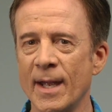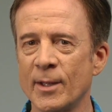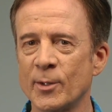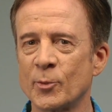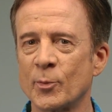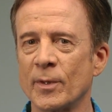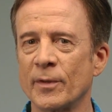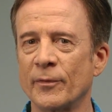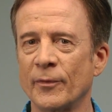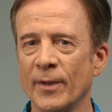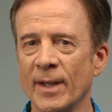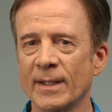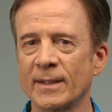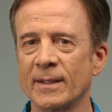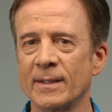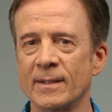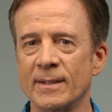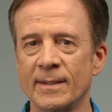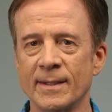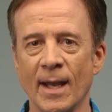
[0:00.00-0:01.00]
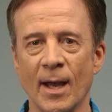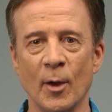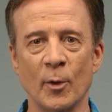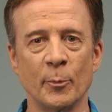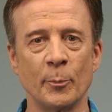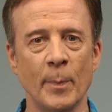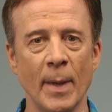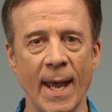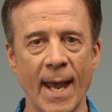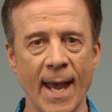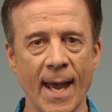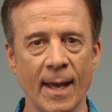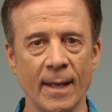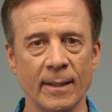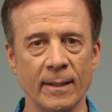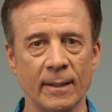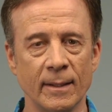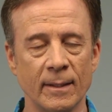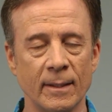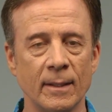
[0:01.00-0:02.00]
is reflected sound
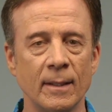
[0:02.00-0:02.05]
bad?